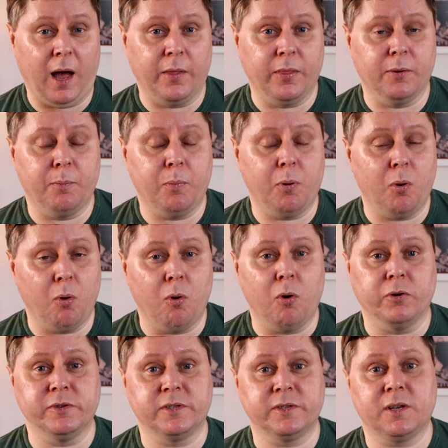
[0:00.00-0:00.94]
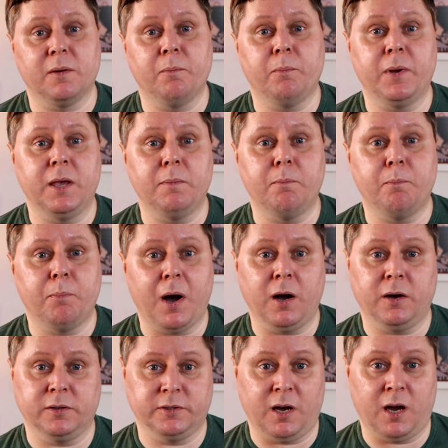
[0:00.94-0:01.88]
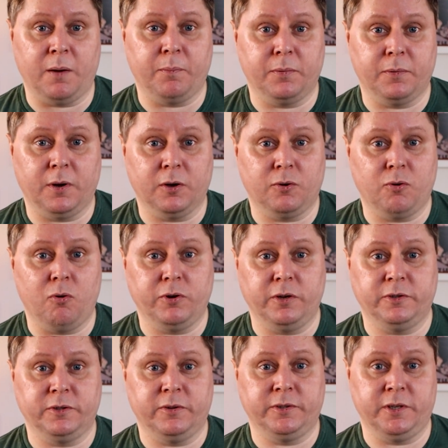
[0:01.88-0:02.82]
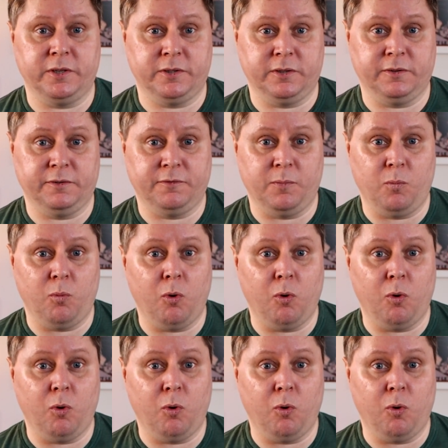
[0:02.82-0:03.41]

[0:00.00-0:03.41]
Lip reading: and the ports can be bunged up according to the distance from